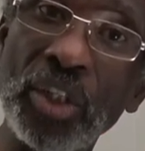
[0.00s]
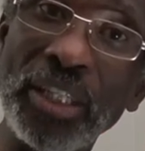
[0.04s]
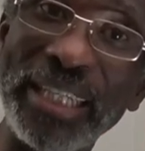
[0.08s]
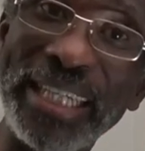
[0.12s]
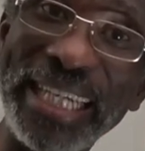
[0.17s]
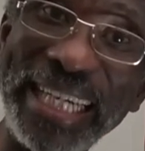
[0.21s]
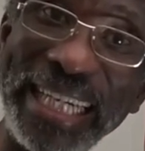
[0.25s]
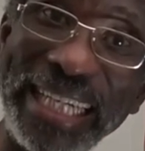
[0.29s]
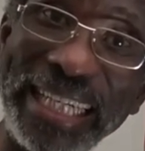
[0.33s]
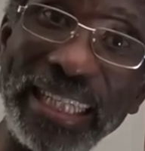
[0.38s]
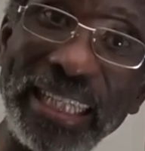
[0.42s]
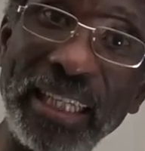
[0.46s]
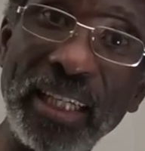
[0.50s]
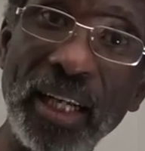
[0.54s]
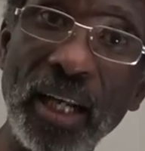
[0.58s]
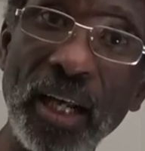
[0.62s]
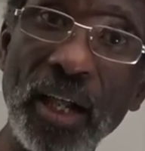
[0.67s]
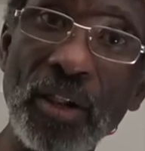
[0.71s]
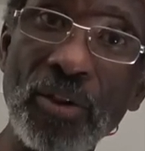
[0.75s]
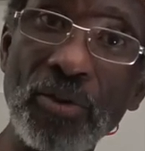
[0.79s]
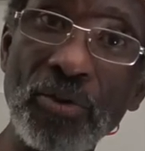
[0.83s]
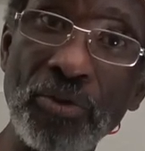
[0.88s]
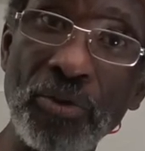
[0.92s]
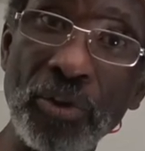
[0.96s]
did
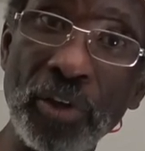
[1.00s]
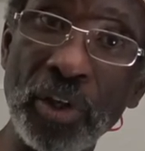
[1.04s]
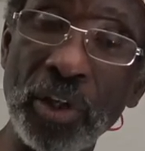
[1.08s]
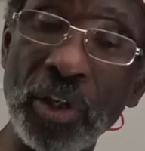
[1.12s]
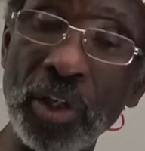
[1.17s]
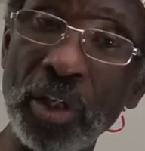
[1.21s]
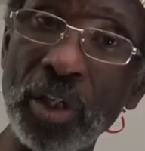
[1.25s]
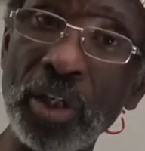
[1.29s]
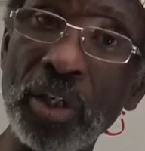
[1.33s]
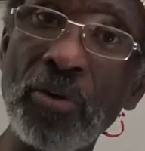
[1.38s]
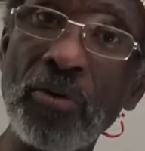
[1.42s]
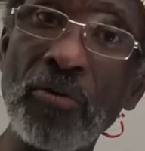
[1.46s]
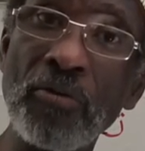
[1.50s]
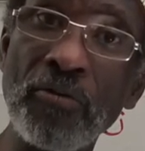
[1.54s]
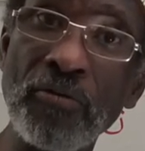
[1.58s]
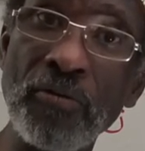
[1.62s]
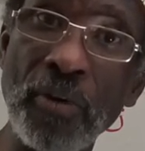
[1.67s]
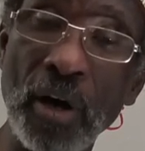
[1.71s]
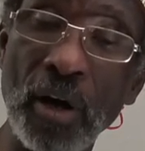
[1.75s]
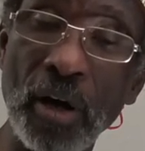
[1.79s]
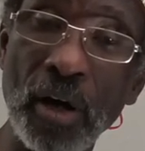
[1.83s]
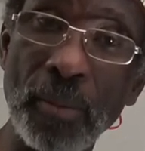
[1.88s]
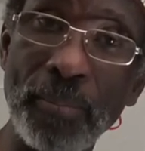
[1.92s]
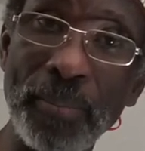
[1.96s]
the
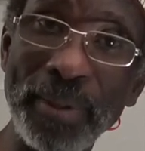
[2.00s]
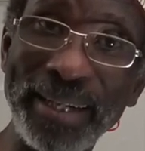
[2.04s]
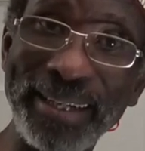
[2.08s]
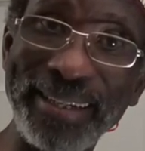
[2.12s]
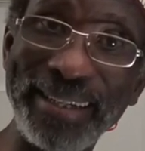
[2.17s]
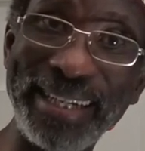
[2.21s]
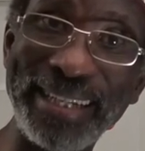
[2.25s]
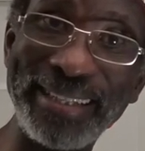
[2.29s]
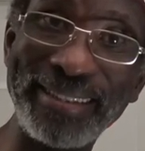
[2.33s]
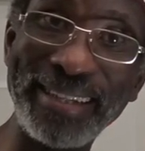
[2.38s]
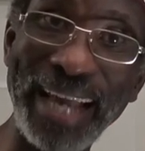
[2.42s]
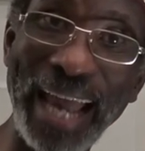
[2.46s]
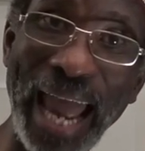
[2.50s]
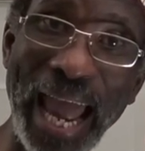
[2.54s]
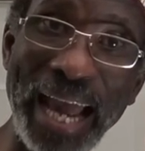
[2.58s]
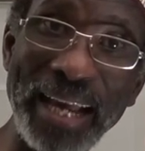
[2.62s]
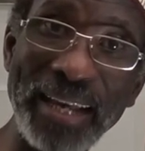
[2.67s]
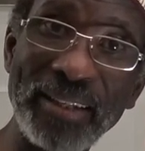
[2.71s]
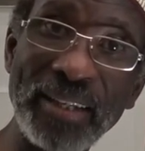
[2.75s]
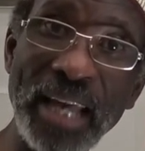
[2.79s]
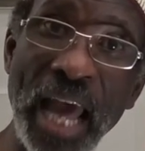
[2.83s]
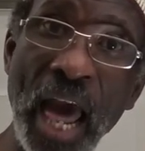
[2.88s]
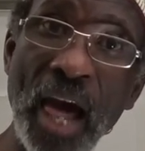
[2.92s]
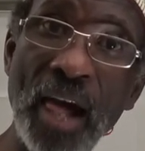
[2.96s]
verb. In this
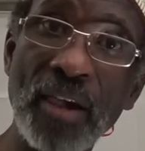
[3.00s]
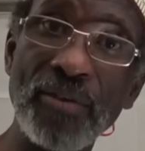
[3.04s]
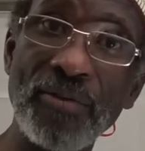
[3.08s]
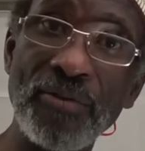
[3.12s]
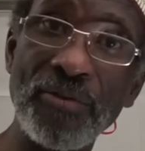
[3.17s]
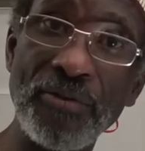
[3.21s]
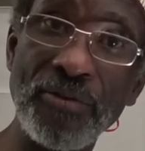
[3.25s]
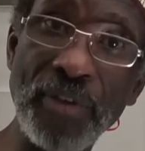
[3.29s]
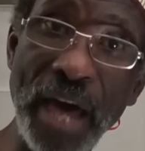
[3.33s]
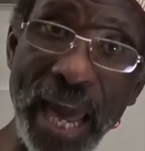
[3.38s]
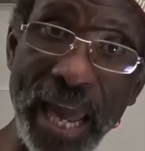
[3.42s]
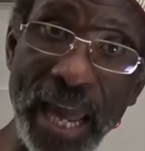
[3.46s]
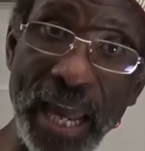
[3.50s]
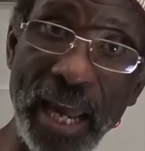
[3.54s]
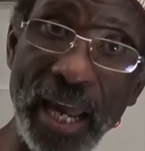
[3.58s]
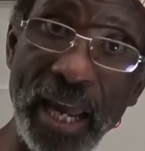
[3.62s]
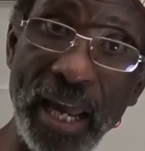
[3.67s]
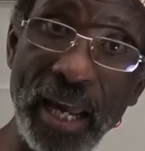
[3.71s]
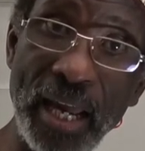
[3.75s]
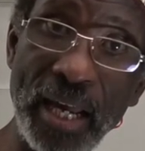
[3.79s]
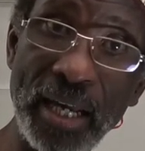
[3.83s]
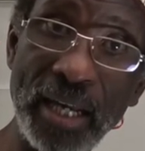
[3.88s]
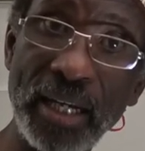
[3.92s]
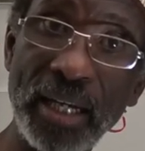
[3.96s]
case,
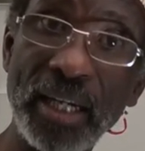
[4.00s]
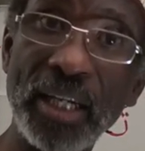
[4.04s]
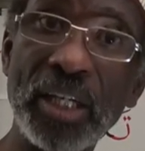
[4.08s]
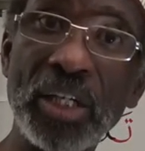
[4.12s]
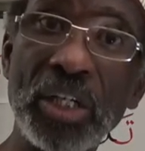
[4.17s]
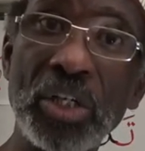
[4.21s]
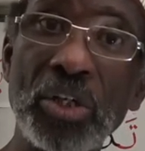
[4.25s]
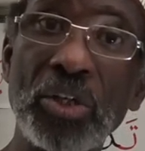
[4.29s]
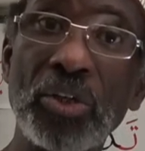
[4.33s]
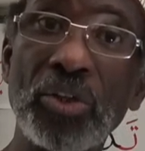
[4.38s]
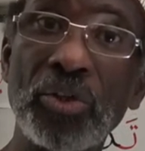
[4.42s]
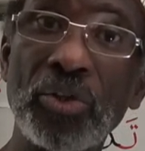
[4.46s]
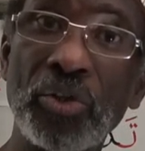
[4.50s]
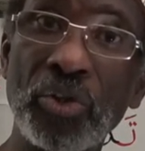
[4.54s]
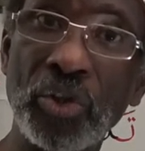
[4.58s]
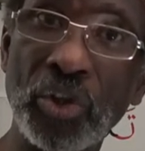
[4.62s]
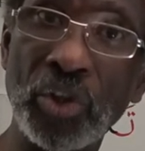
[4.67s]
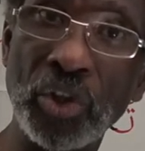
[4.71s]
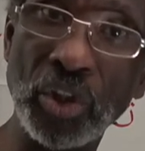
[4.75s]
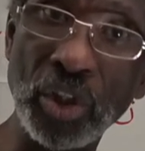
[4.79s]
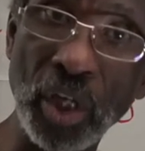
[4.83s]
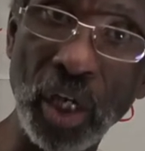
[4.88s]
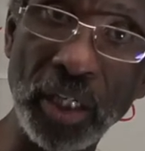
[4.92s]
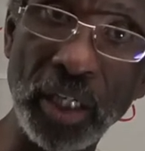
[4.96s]
they
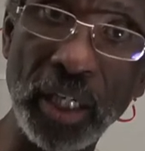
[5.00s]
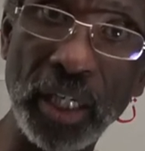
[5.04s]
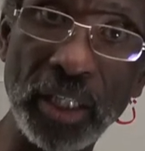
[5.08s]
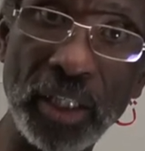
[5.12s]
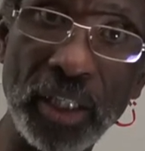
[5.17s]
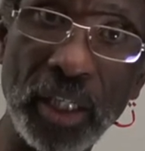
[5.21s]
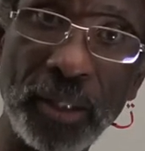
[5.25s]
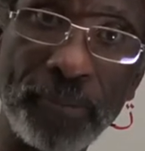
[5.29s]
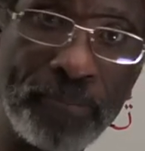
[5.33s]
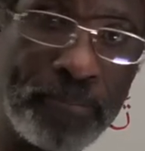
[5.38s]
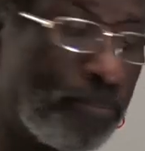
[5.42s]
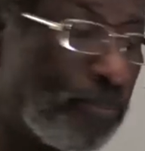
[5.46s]
studied.